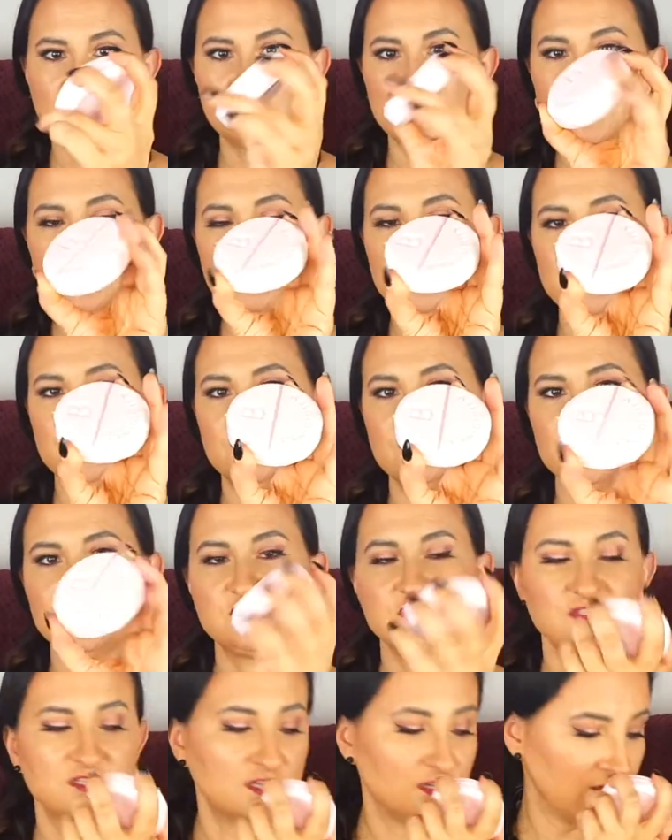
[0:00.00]
actually
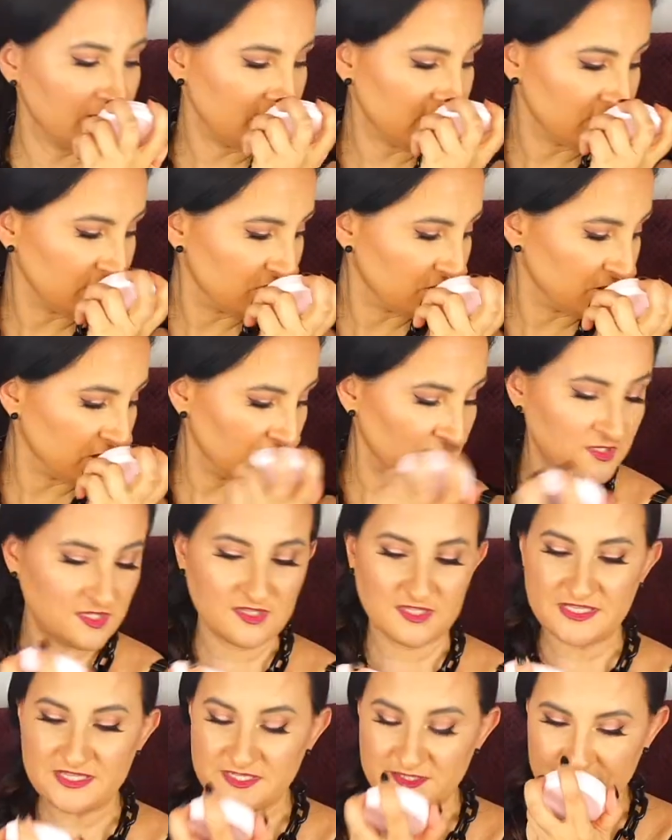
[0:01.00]
tell by just by looking
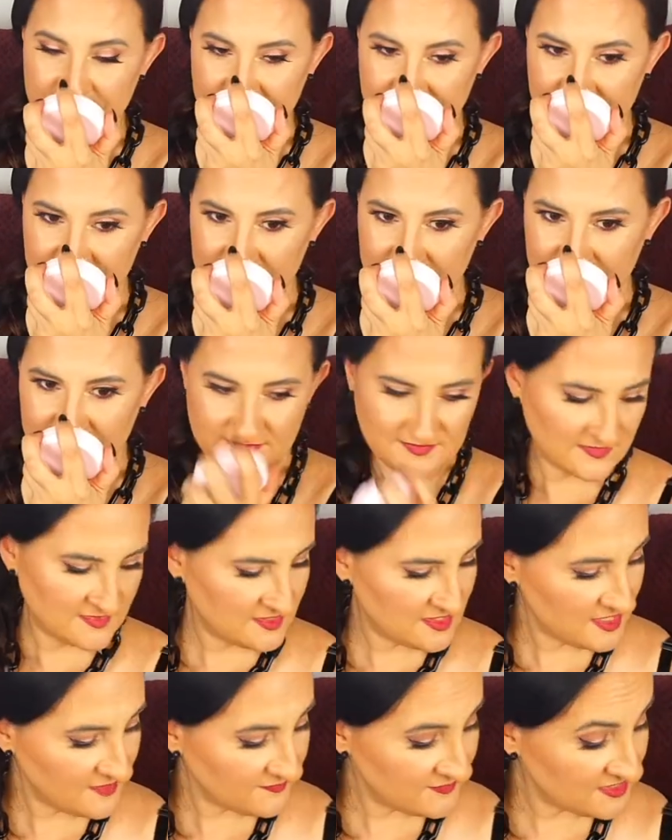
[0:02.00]
at it. Yeah, it